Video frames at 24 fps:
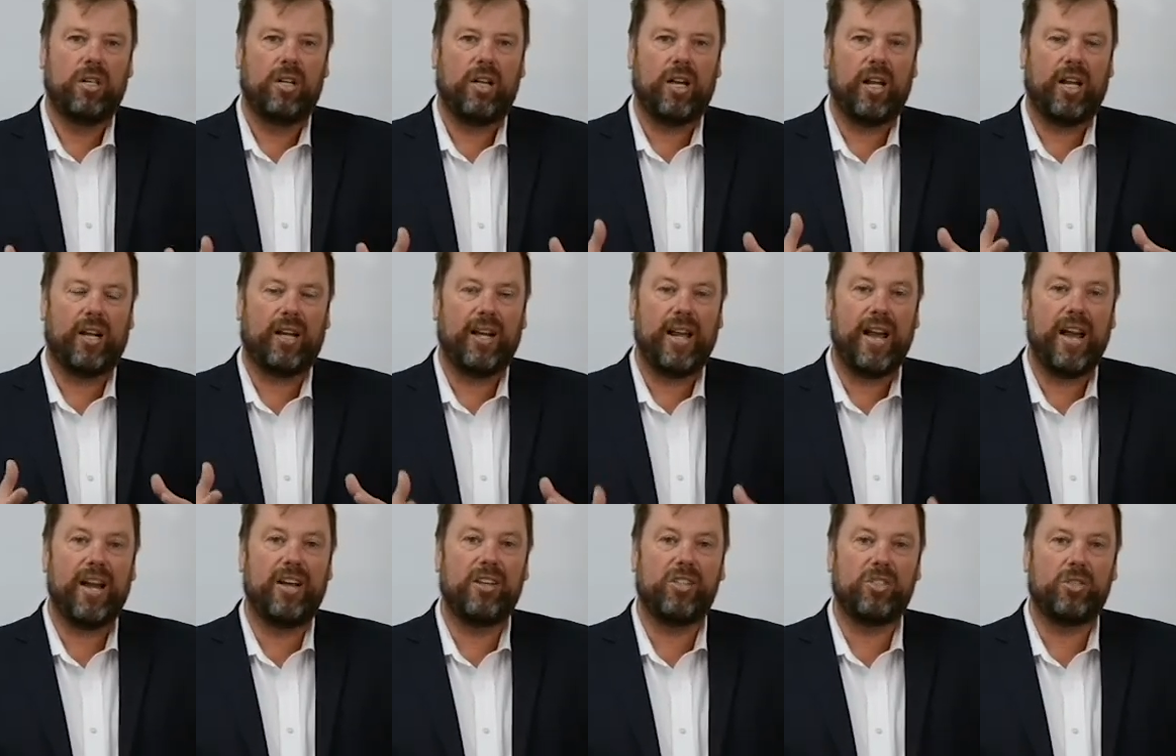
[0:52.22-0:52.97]

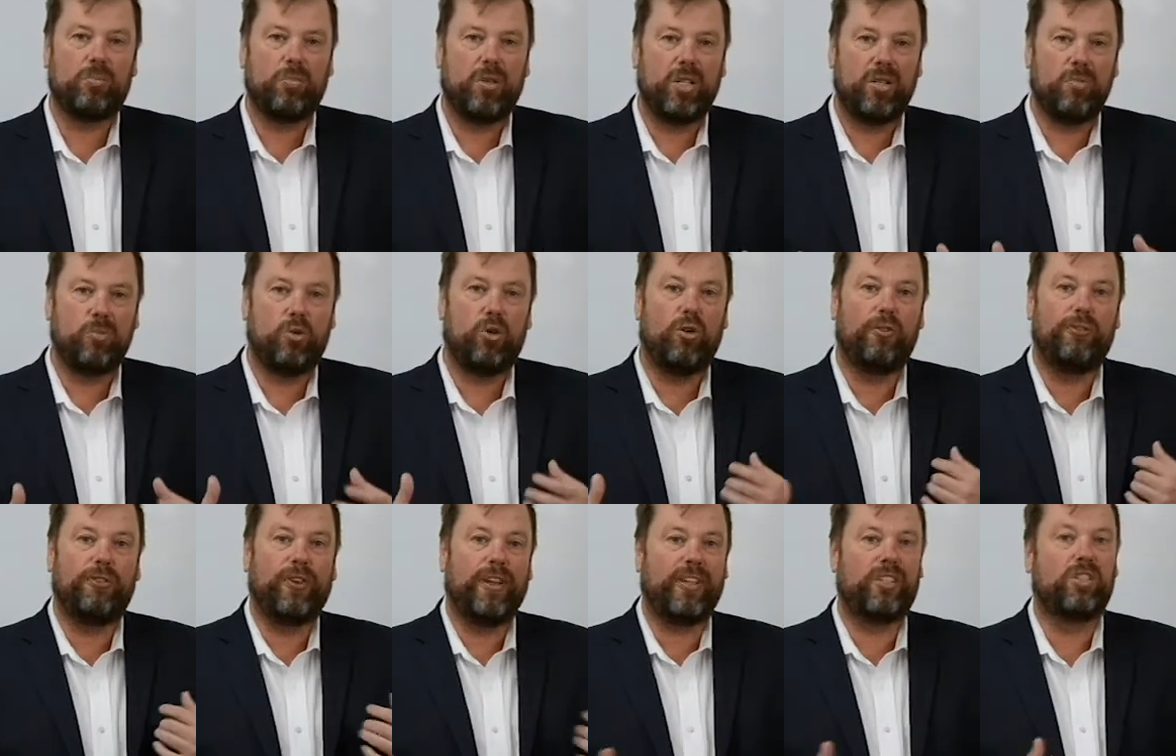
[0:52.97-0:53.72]
allows me more
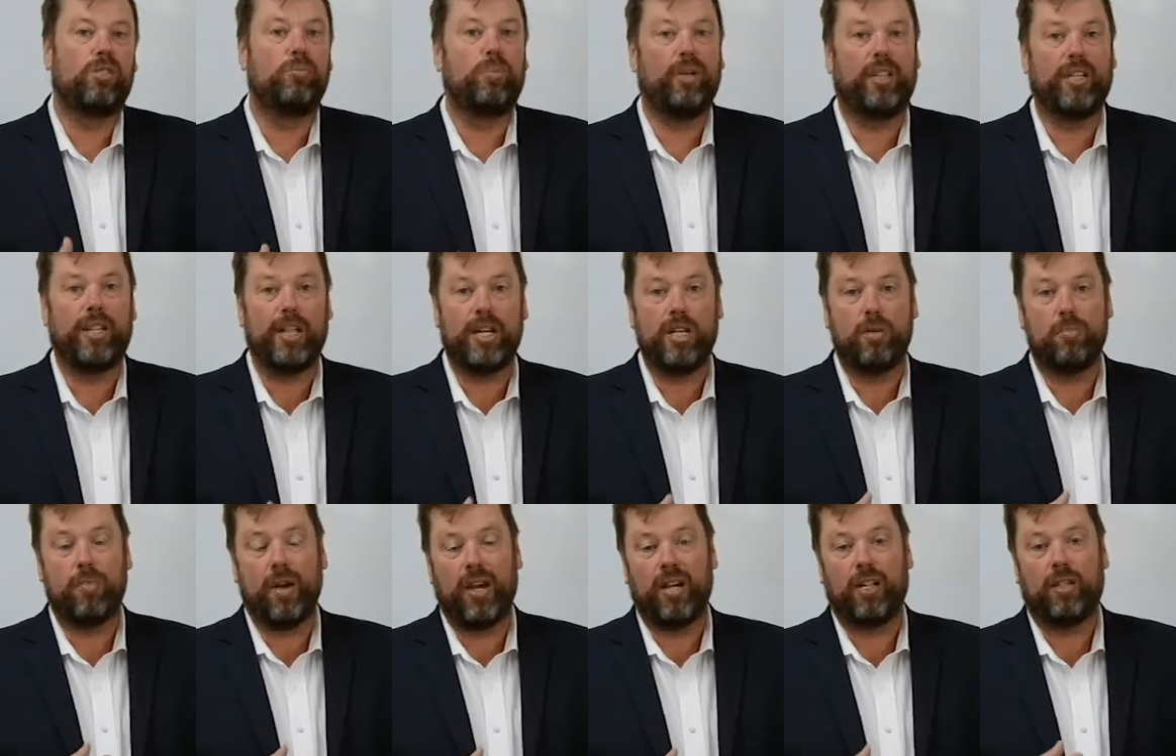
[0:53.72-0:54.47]
flexibility to
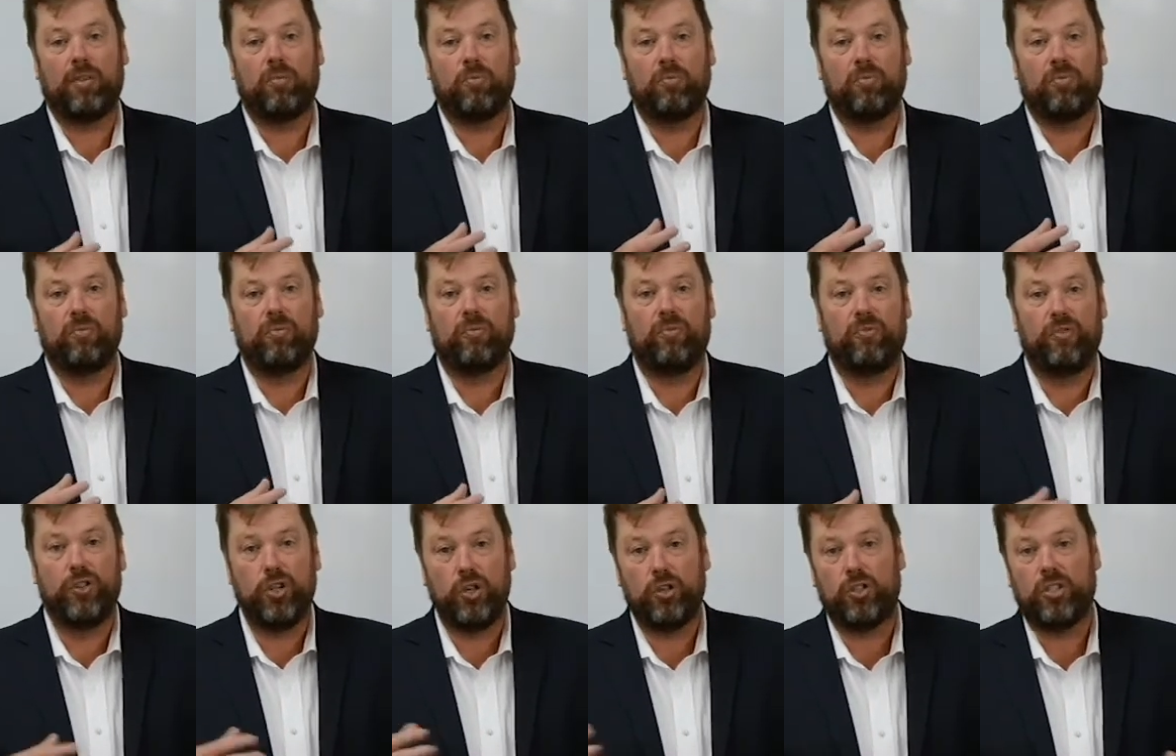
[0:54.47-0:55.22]
make
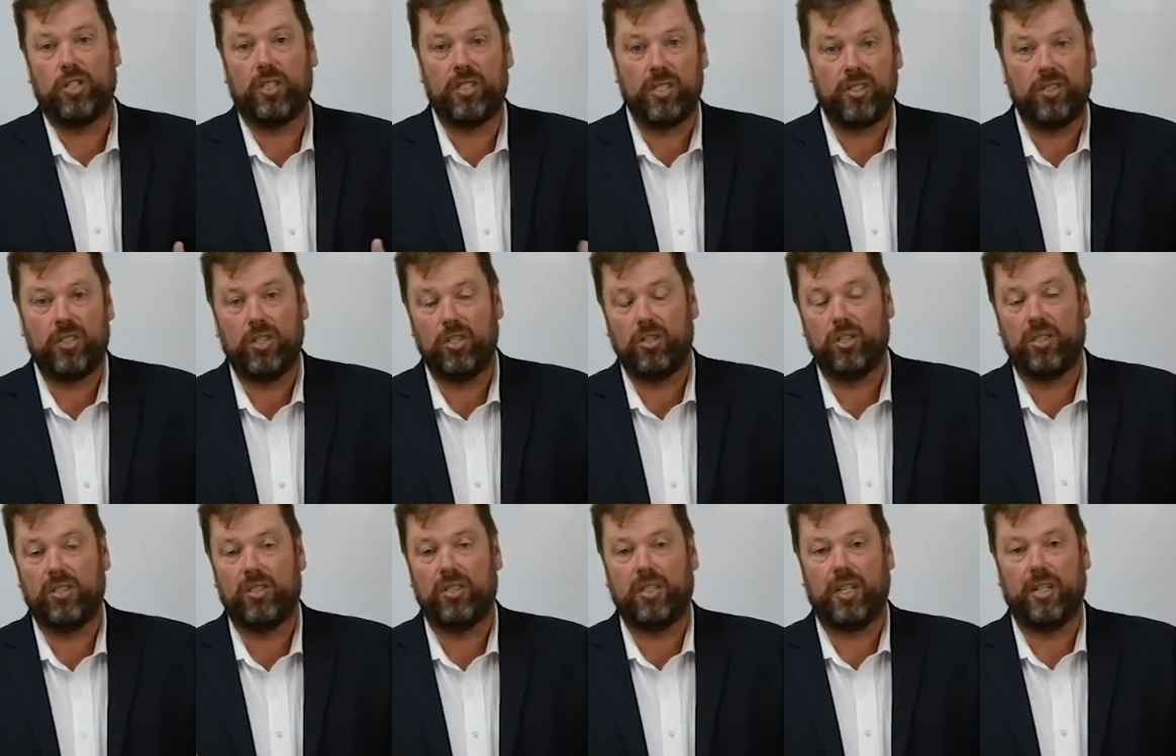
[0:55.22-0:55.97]
future
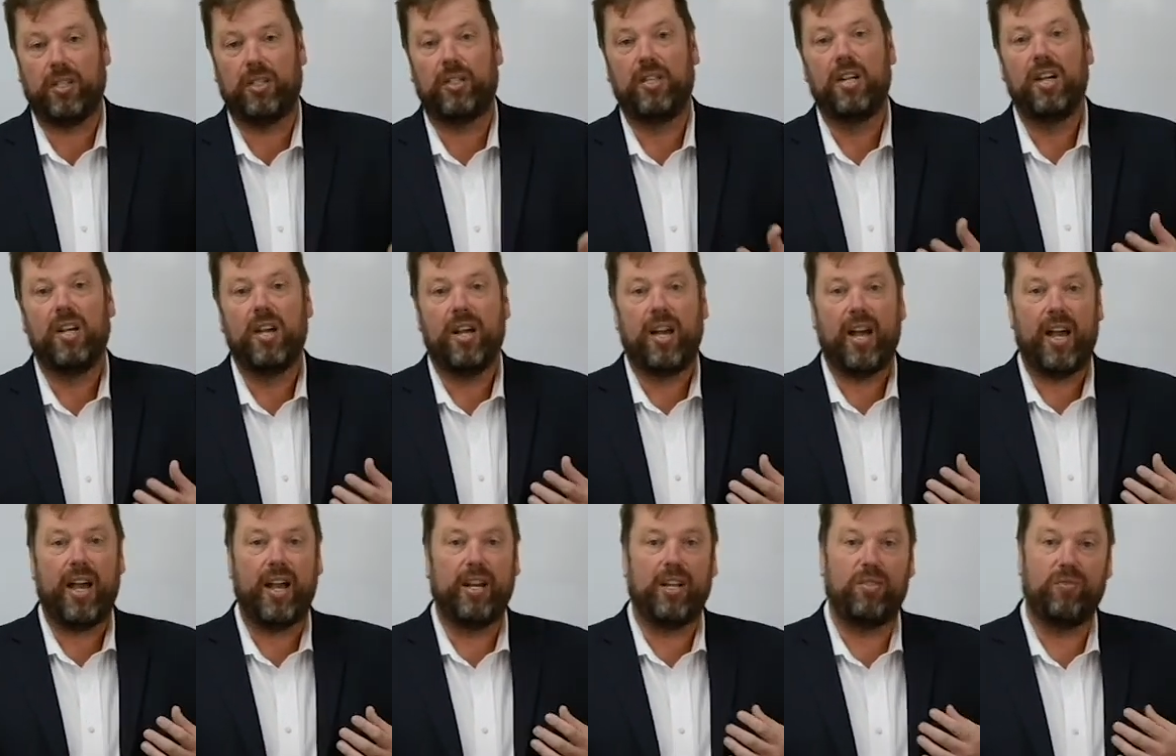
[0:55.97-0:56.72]
decisions and
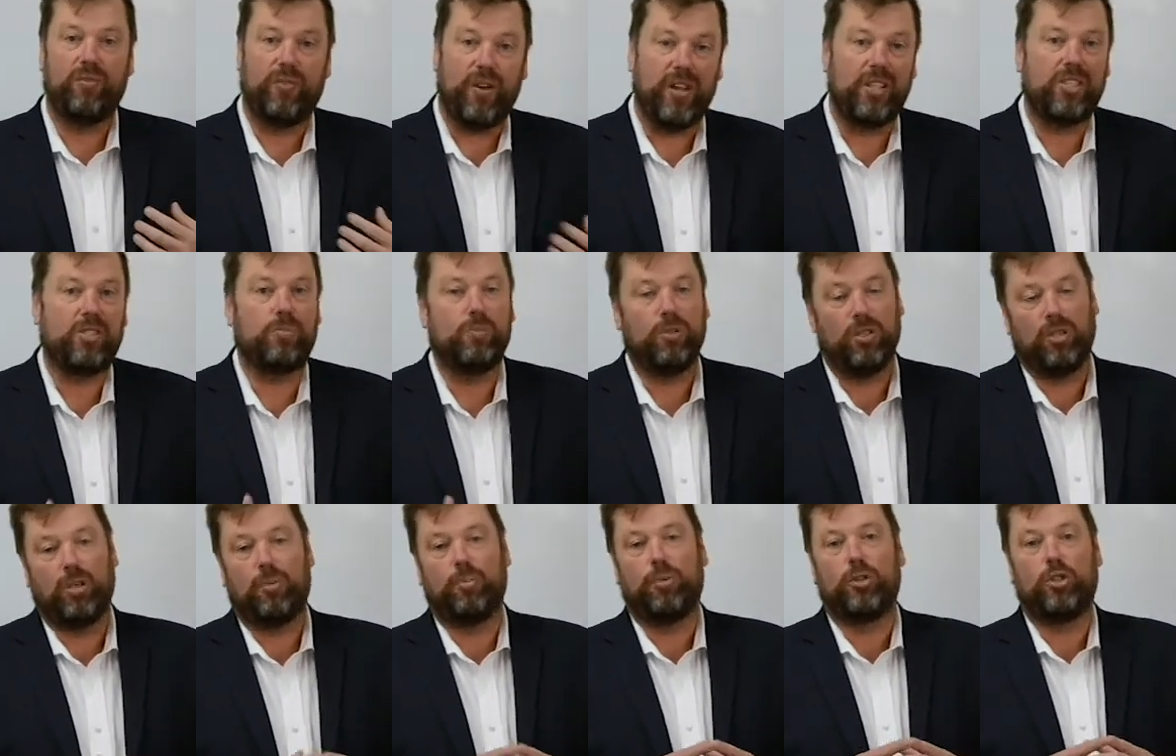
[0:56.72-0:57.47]
investment
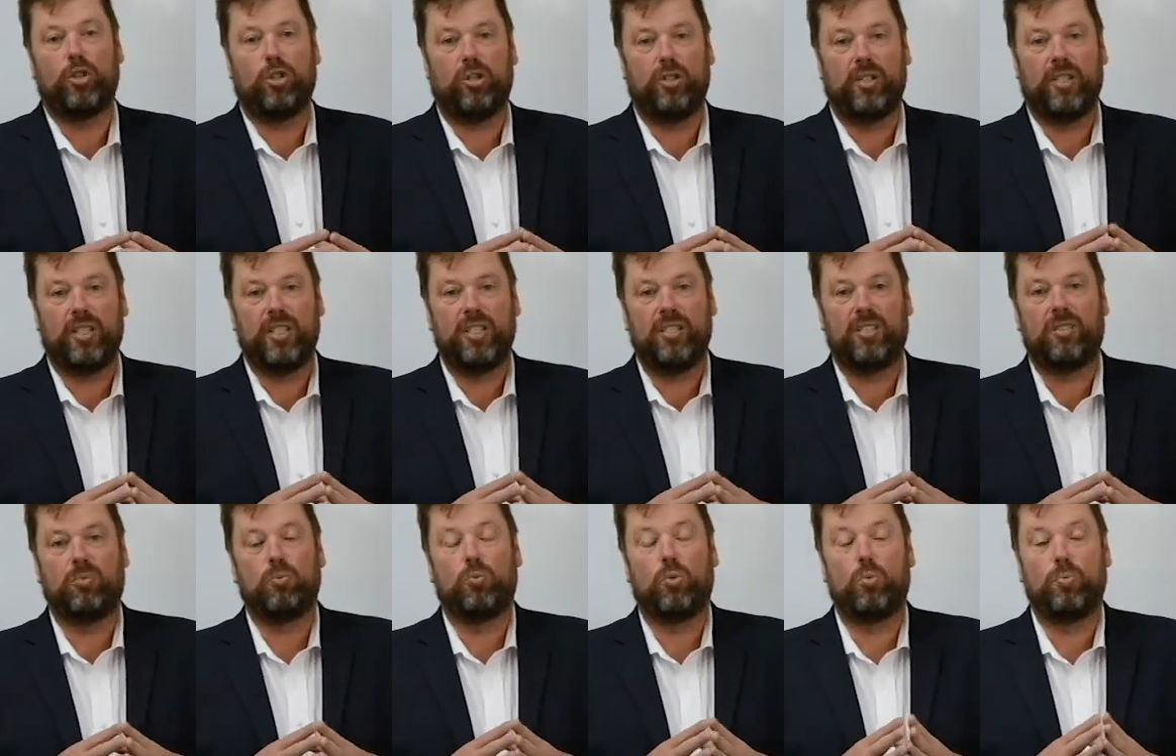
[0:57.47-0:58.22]
opportunities
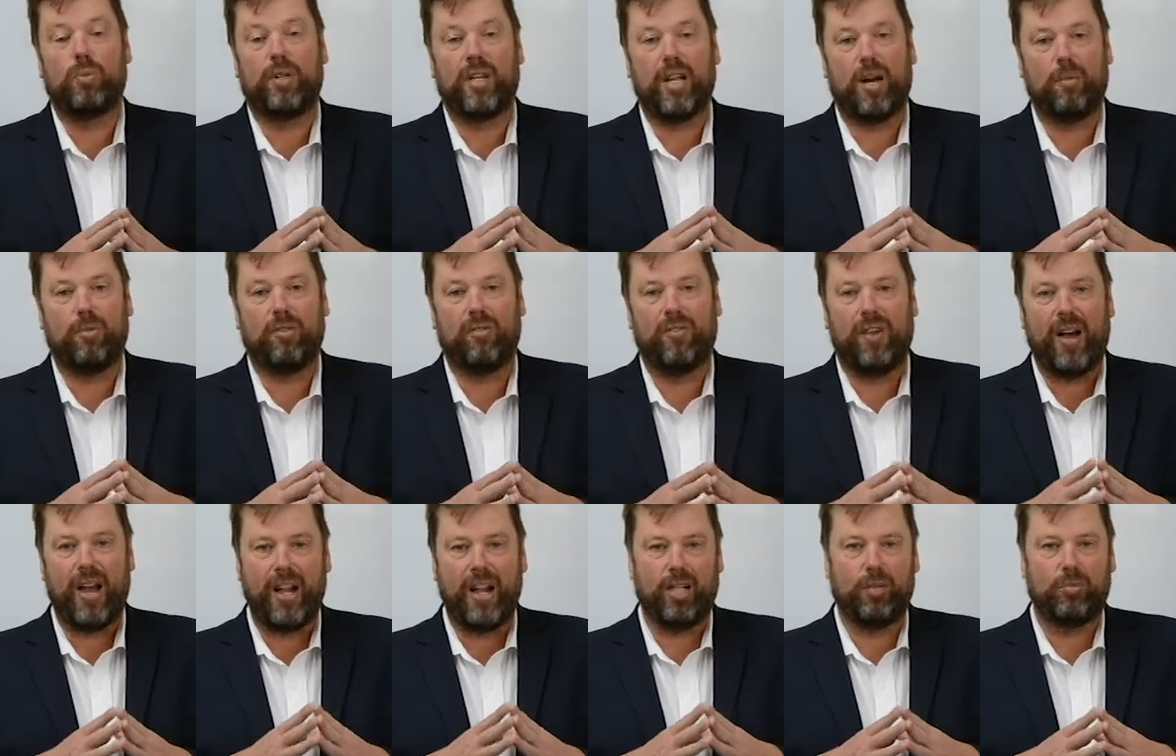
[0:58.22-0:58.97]
will become
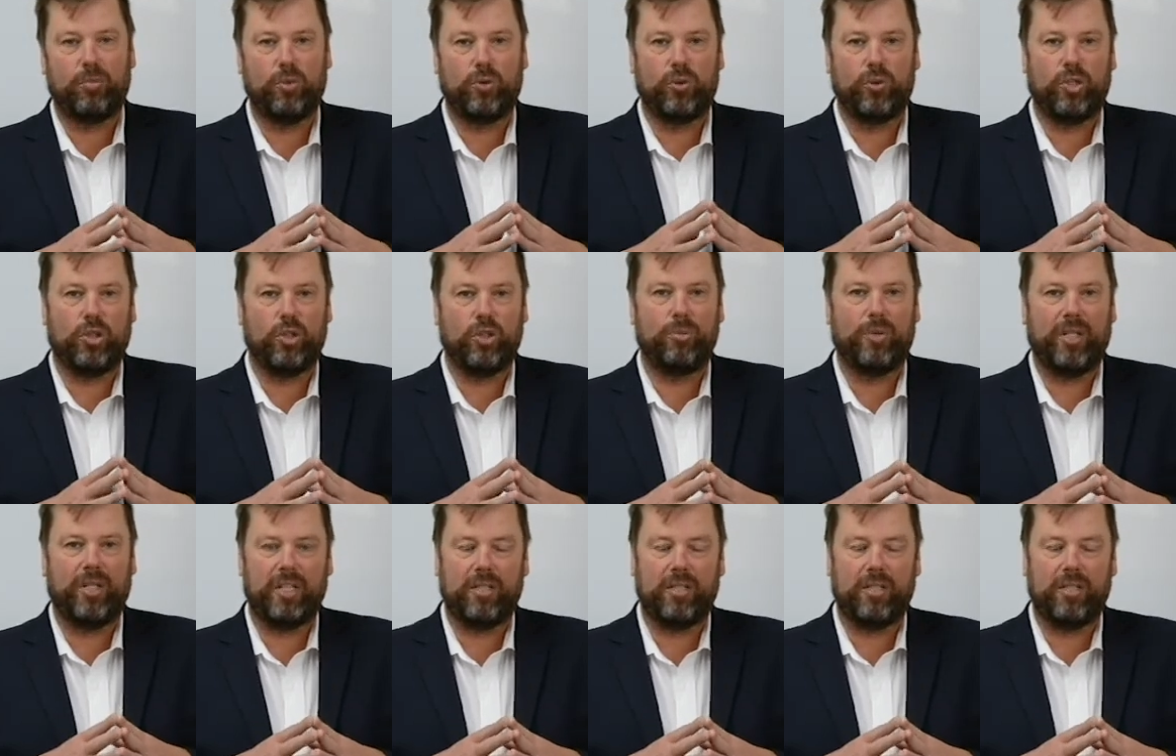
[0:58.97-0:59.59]
available to me.